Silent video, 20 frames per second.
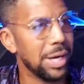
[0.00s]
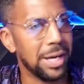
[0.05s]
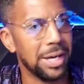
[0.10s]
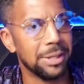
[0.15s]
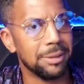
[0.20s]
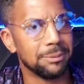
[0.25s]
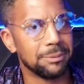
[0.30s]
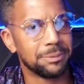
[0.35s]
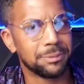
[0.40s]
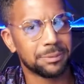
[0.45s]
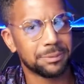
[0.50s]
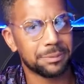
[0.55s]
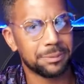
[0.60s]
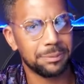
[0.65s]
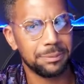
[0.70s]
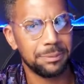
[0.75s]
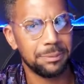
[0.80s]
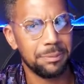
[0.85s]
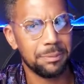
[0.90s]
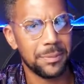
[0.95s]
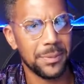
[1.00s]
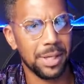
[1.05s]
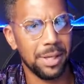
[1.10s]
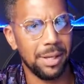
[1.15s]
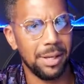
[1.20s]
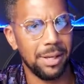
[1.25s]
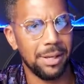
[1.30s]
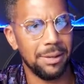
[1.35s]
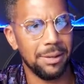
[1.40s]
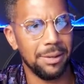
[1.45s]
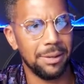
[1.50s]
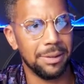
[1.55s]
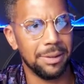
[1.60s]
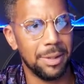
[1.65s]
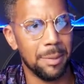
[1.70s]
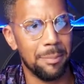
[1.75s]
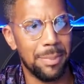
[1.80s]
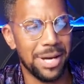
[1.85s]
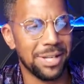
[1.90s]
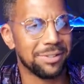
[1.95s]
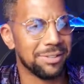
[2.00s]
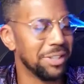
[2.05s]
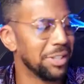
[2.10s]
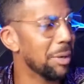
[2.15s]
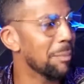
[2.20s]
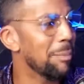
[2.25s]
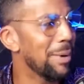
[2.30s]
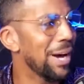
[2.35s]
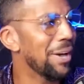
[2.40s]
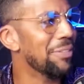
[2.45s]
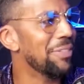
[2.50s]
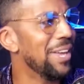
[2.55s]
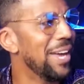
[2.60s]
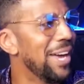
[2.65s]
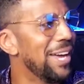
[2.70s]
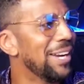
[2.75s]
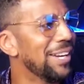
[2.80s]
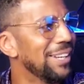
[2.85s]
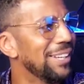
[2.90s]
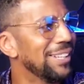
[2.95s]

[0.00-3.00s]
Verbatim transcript: And the best thing about that